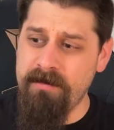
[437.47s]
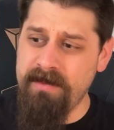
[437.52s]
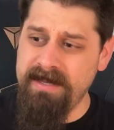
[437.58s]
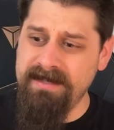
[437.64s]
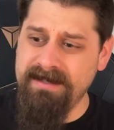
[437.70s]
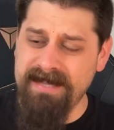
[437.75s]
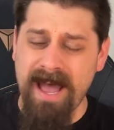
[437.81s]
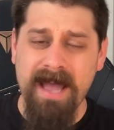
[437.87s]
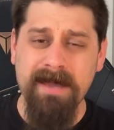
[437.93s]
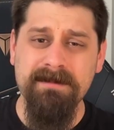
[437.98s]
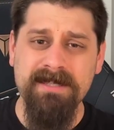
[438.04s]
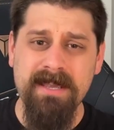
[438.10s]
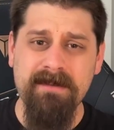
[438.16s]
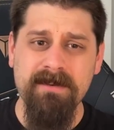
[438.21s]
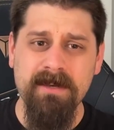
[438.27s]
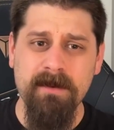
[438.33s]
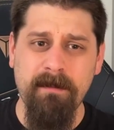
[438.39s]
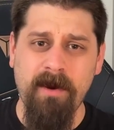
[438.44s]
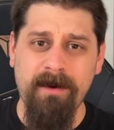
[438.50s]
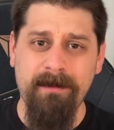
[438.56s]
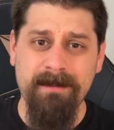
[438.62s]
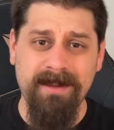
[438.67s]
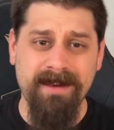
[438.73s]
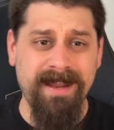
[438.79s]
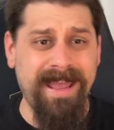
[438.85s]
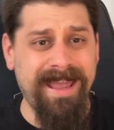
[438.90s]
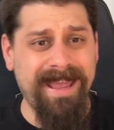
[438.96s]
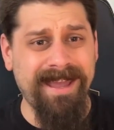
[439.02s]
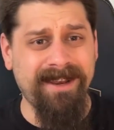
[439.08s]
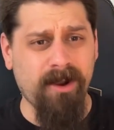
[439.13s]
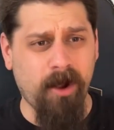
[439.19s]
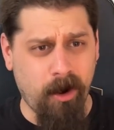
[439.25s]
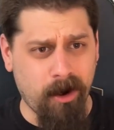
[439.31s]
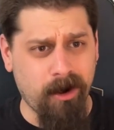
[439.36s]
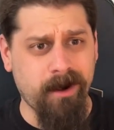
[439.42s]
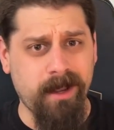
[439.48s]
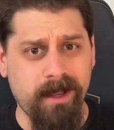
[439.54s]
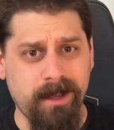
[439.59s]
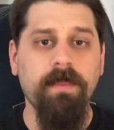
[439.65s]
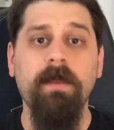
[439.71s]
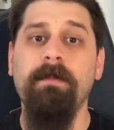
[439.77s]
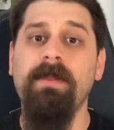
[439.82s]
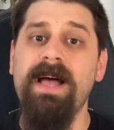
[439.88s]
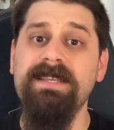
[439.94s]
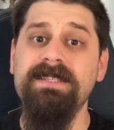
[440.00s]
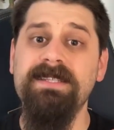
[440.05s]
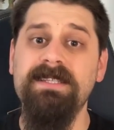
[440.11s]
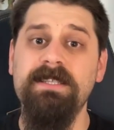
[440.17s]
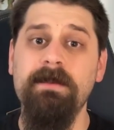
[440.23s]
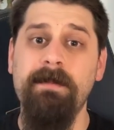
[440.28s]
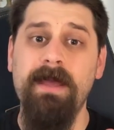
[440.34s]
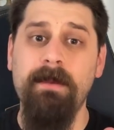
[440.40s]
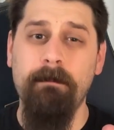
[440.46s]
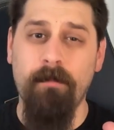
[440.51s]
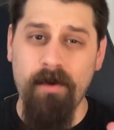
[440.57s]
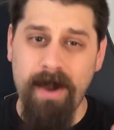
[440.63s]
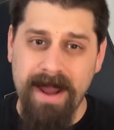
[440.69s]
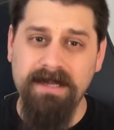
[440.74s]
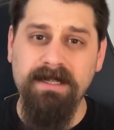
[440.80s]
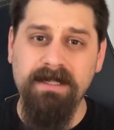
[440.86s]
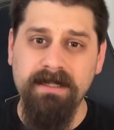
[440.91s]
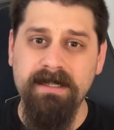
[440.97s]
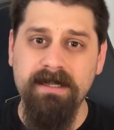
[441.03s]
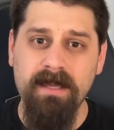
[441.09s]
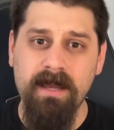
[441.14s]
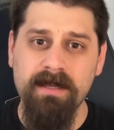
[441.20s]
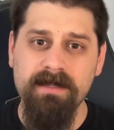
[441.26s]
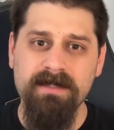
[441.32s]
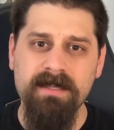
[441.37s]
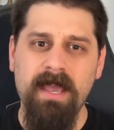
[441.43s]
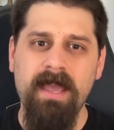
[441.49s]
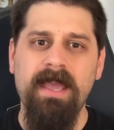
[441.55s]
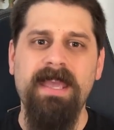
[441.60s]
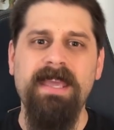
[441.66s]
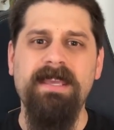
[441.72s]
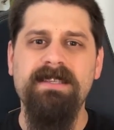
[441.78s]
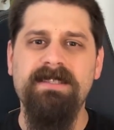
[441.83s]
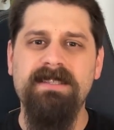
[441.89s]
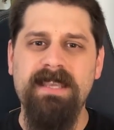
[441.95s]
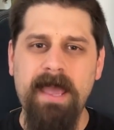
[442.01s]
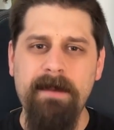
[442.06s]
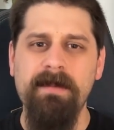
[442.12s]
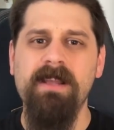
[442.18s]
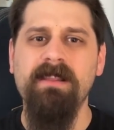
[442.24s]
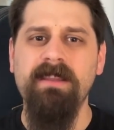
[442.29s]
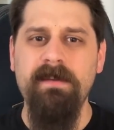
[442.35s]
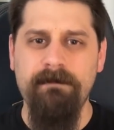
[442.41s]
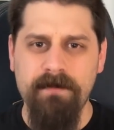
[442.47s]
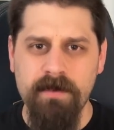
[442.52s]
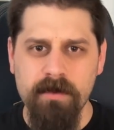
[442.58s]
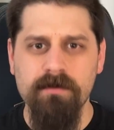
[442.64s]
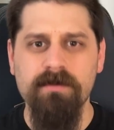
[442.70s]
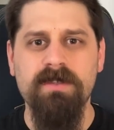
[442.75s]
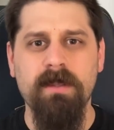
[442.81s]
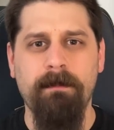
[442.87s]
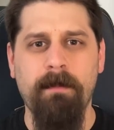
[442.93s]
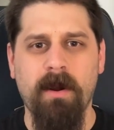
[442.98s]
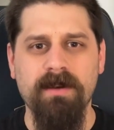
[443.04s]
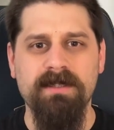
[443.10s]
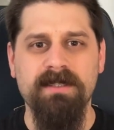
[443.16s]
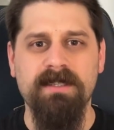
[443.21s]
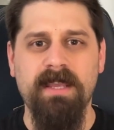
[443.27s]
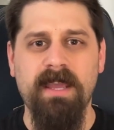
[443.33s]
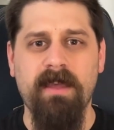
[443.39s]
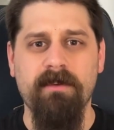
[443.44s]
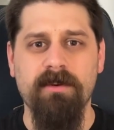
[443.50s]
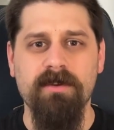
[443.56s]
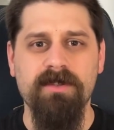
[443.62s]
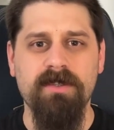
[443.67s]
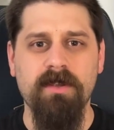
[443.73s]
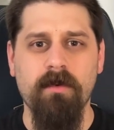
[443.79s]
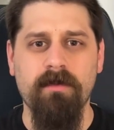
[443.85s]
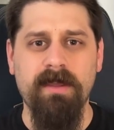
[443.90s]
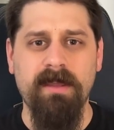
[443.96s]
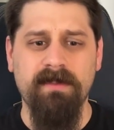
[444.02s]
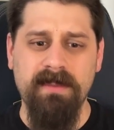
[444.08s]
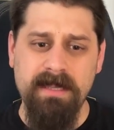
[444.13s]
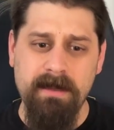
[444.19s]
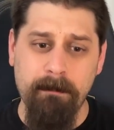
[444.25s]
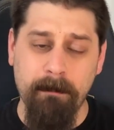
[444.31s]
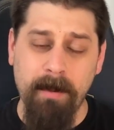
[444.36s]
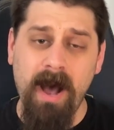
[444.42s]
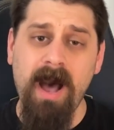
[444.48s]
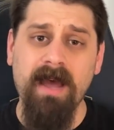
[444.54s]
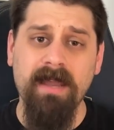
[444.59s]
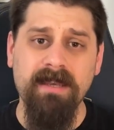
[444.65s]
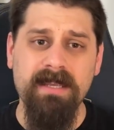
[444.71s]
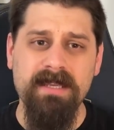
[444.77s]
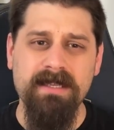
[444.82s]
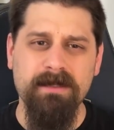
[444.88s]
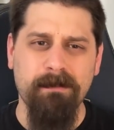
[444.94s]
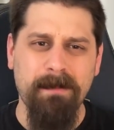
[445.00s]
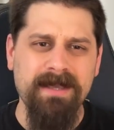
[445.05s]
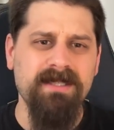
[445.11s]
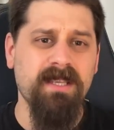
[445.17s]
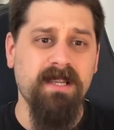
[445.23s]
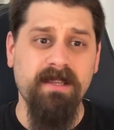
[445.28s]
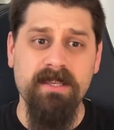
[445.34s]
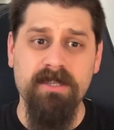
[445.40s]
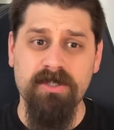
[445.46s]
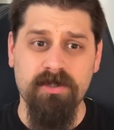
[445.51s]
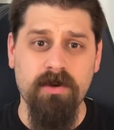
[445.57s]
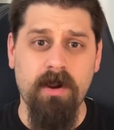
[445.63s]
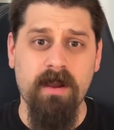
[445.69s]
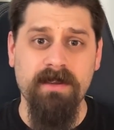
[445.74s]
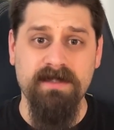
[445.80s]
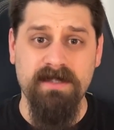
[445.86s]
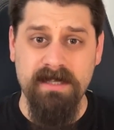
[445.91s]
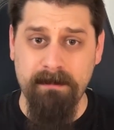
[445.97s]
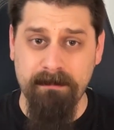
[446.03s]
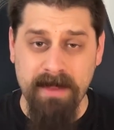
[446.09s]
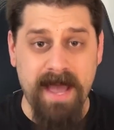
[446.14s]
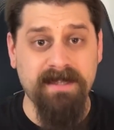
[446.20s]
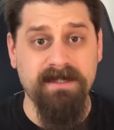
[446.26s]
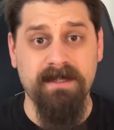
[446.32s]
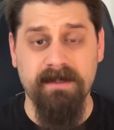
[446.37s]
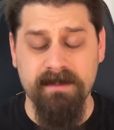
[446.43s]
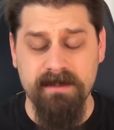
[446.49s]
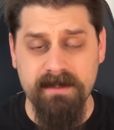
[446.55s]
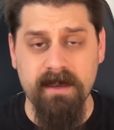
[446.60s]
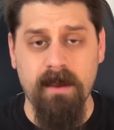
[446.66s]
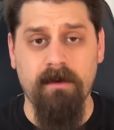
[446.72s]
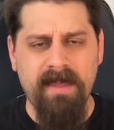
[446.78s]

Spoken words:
the time-saving department and heartache. What the plastic cement practically does is chemically fuse the parts together so that the bond is basically as strong as the plastic itself.